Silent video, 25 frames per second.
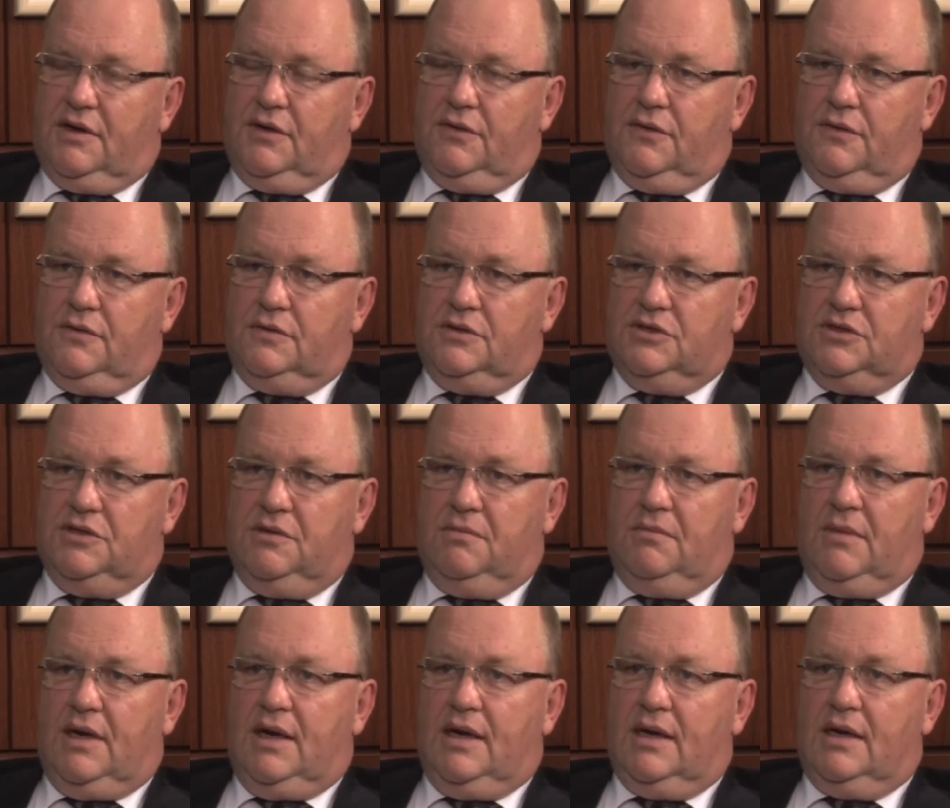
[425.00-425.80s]
cruise
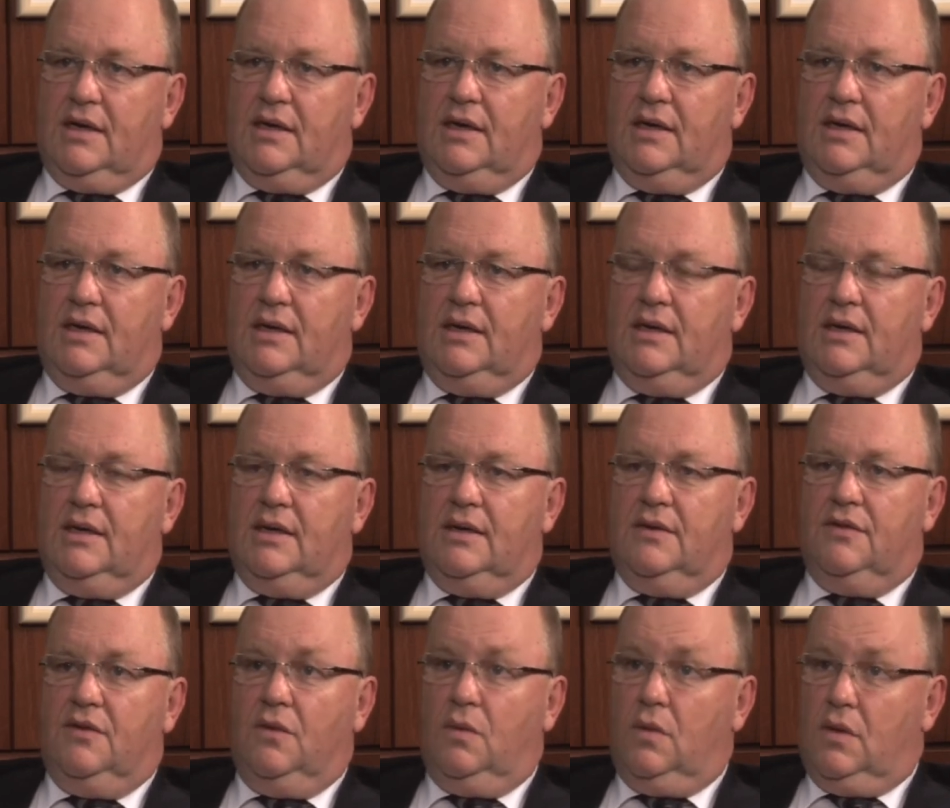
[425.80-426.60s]
ship market in
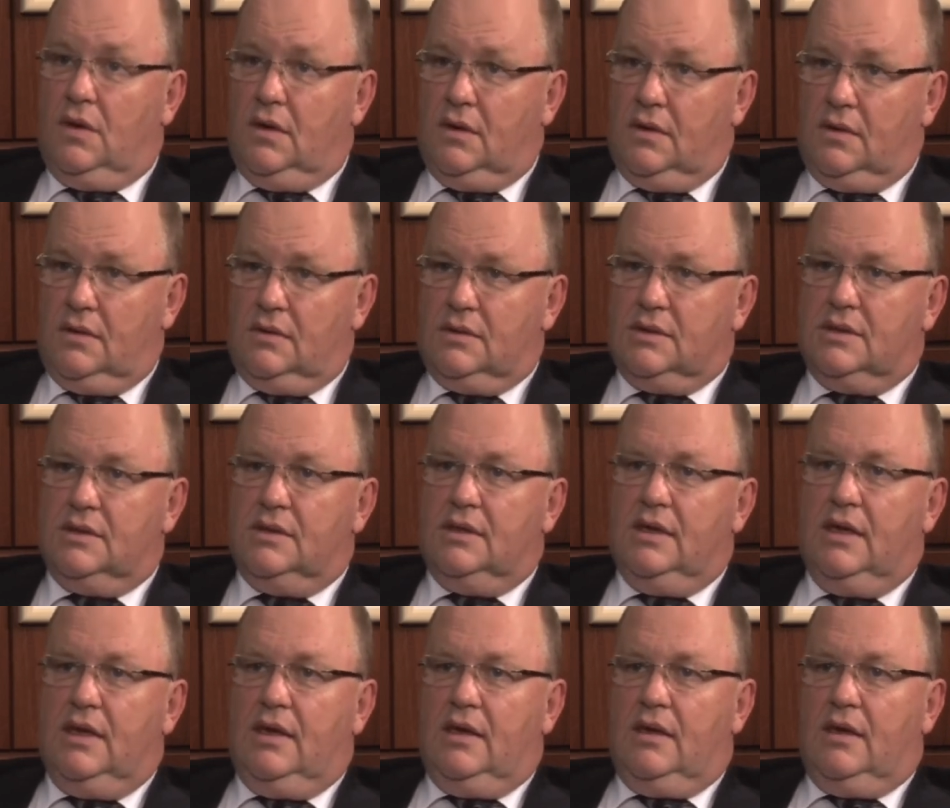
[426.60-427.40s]
the world.
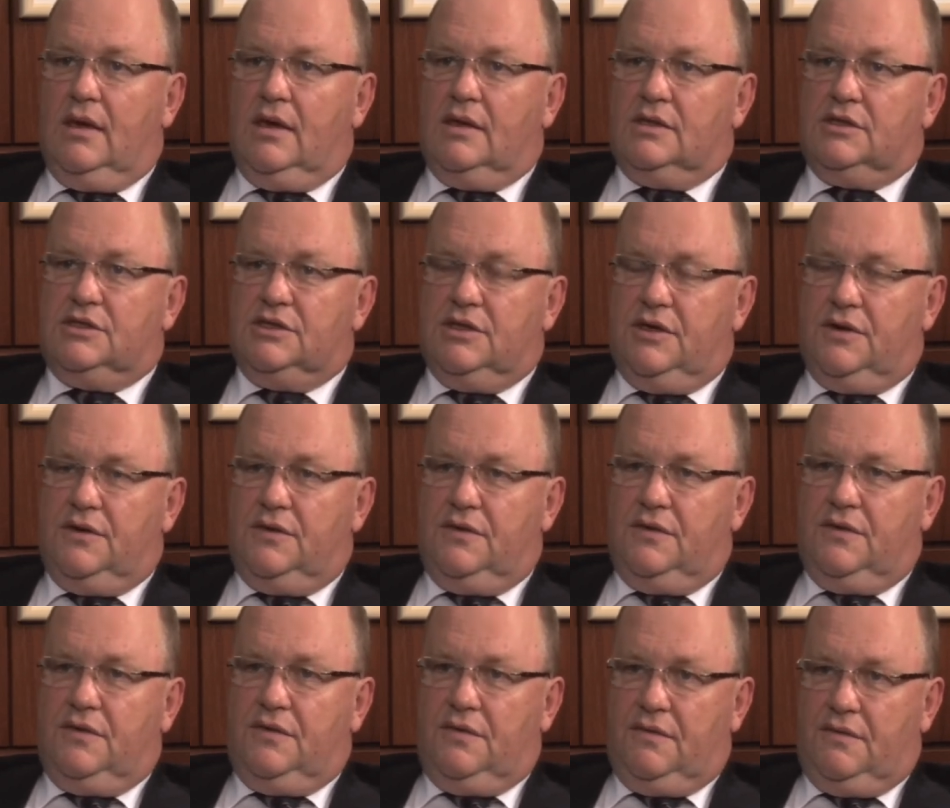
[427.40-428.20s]
And
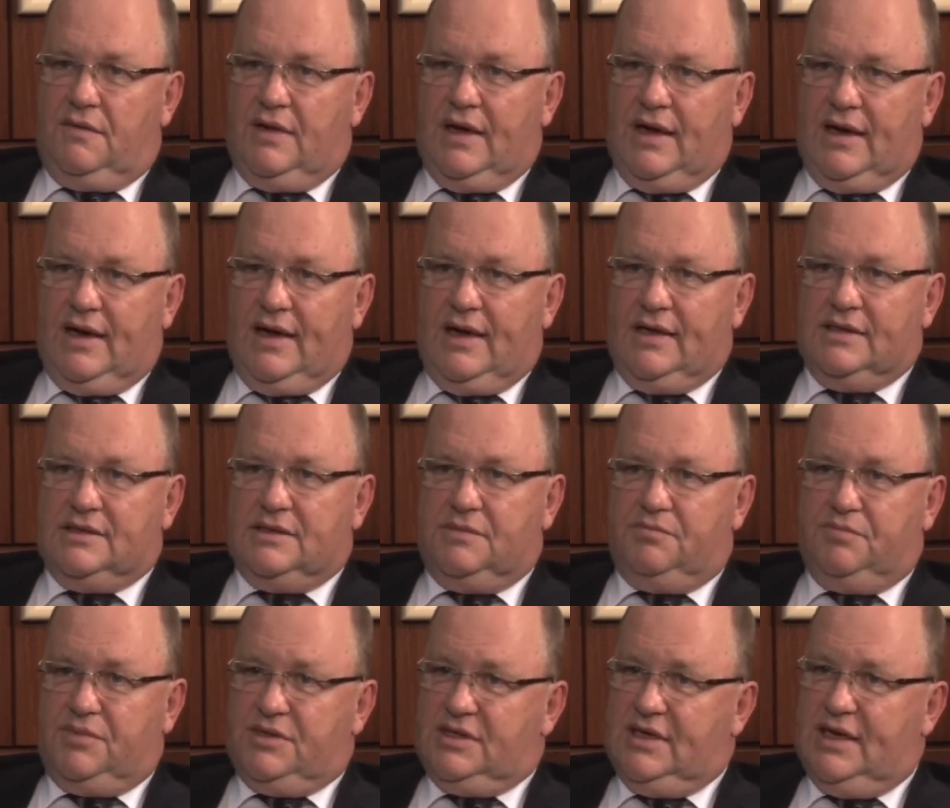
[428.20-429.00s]
so that has
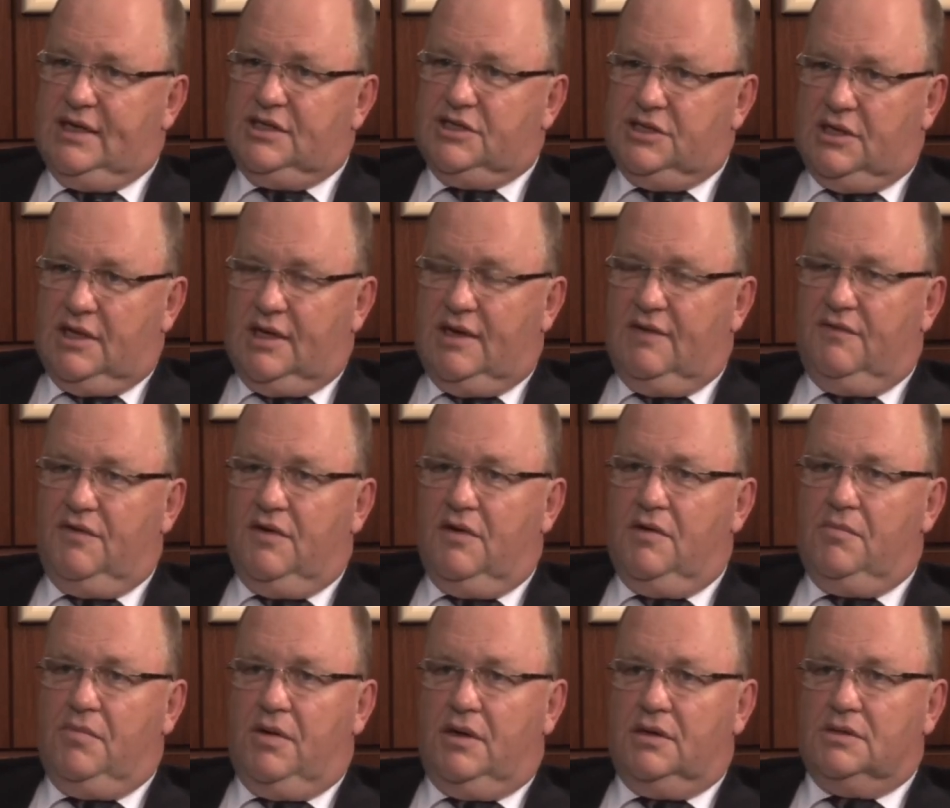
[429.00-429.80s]
potentially a
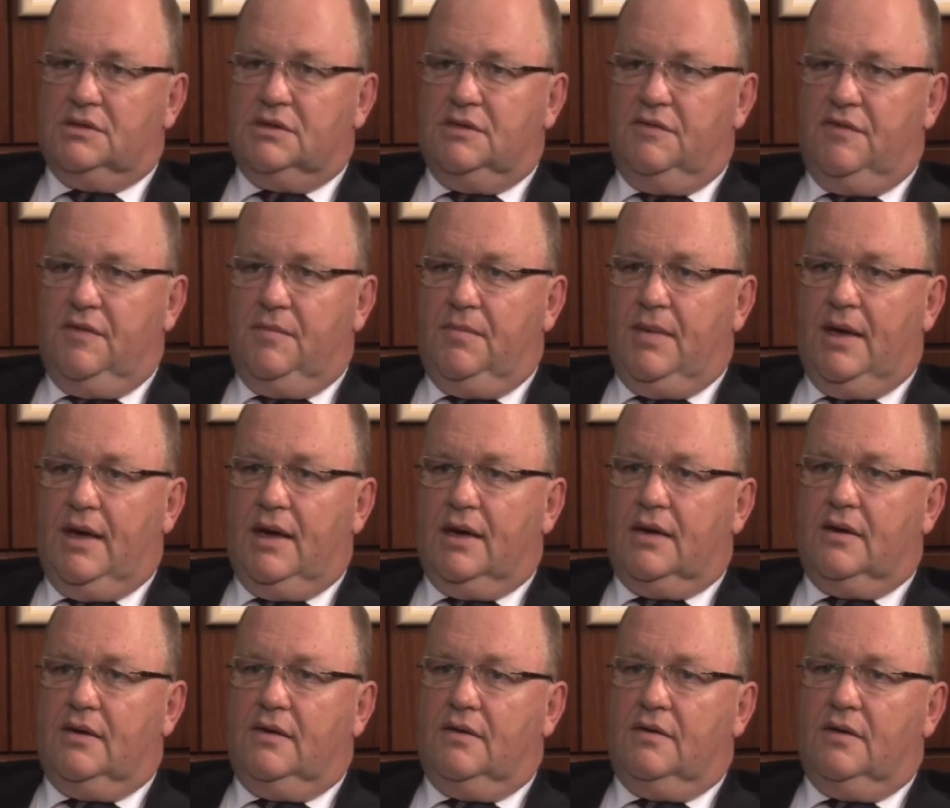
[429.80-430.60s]
very positive
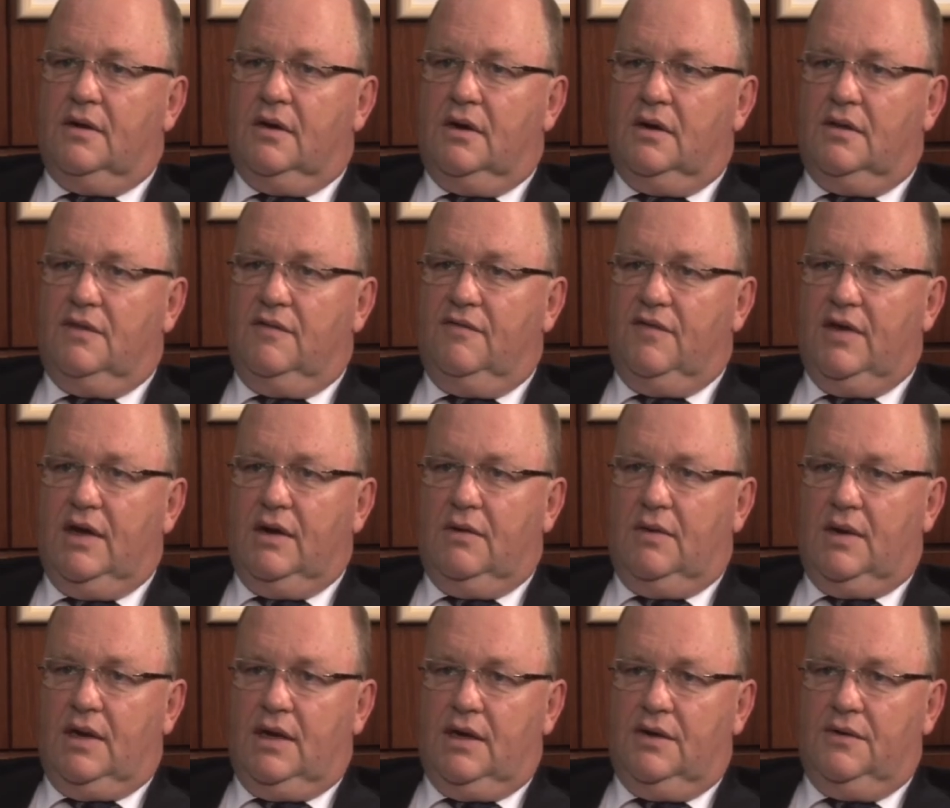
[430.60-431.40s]
impact on, on the
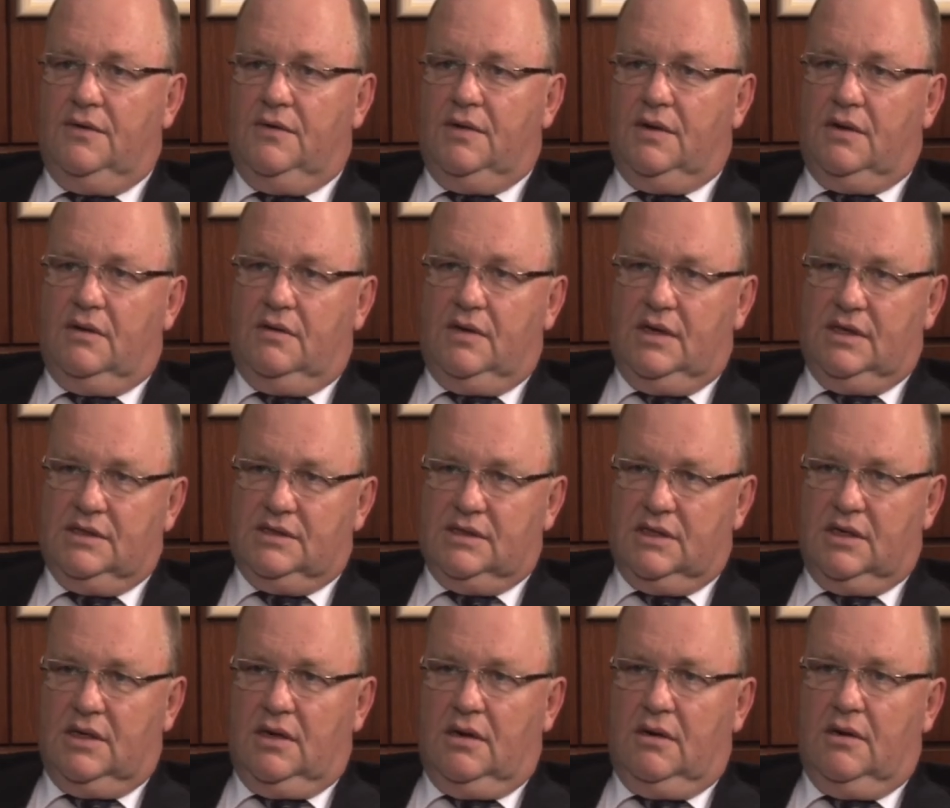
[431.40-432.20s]
Vanuatu and on its
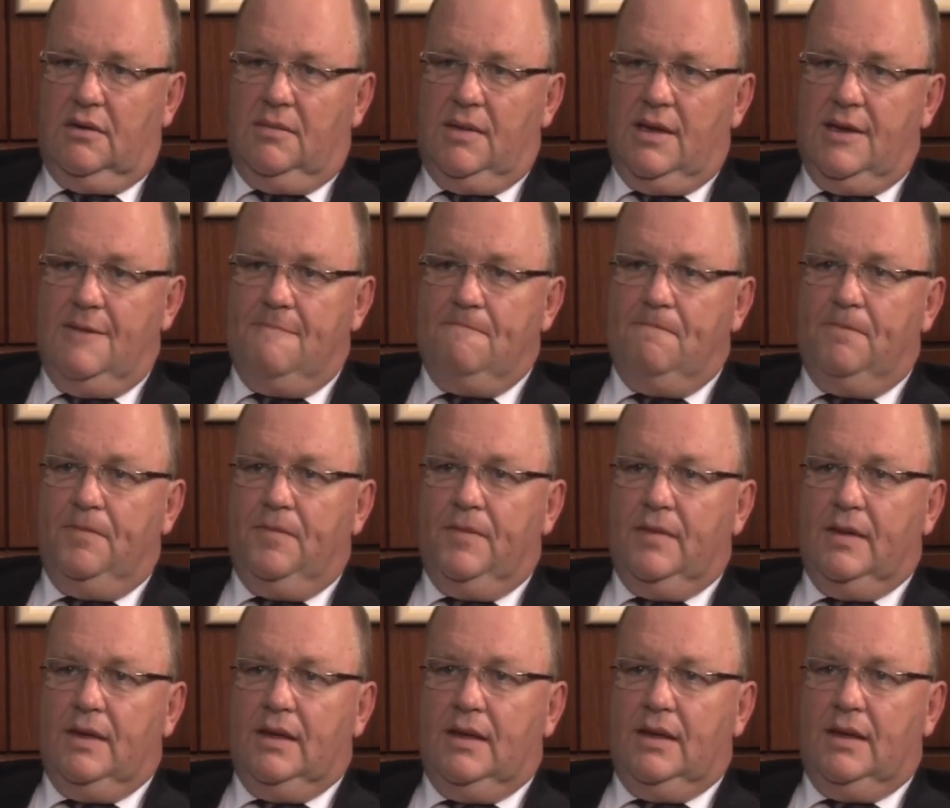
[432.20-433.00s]
economy.
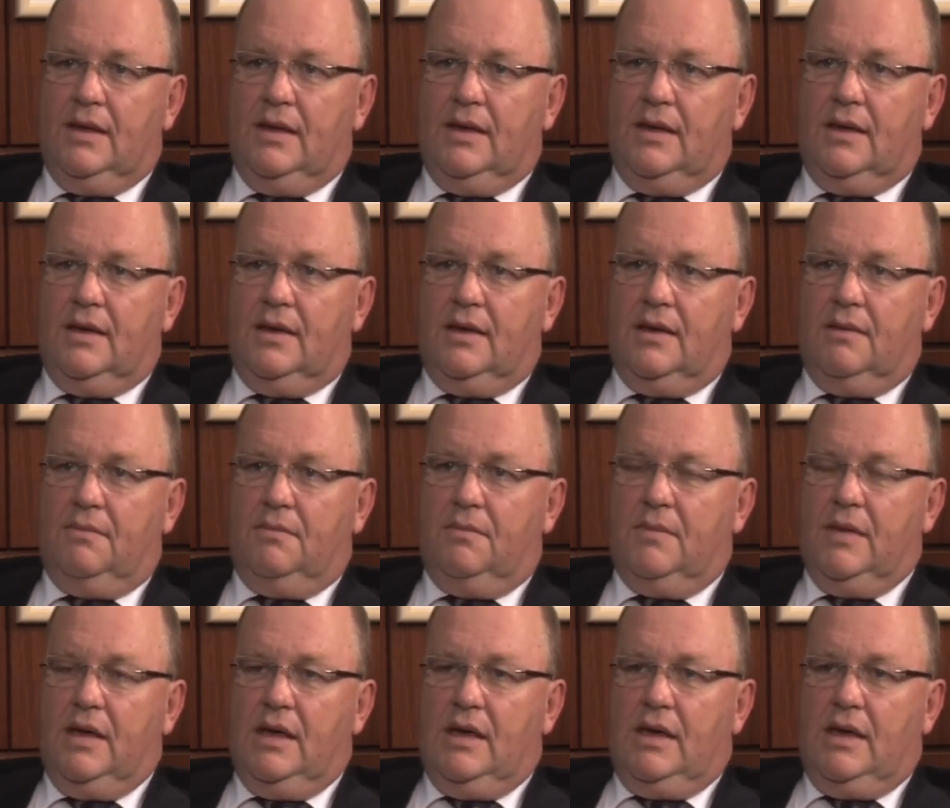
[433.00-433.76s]
Um,